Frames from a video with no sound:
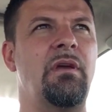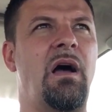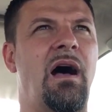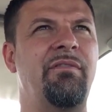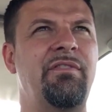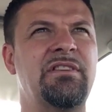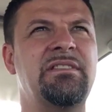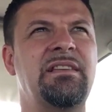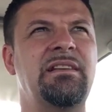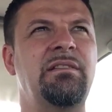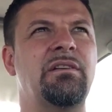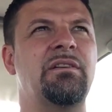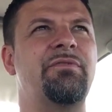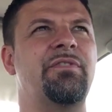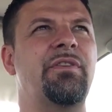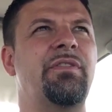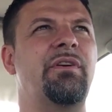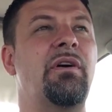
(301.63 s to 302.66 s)
obviously
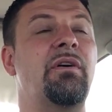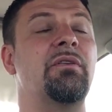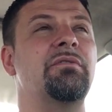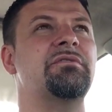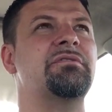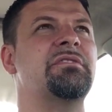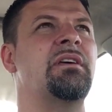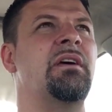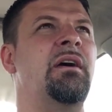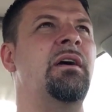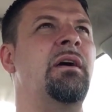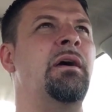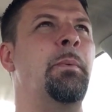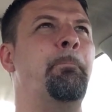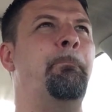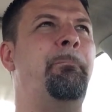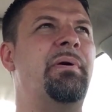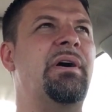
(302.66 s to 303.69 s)
look for those,
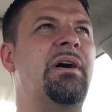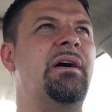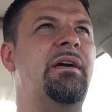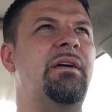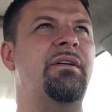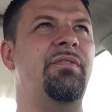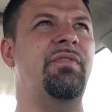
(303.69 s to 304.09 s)
but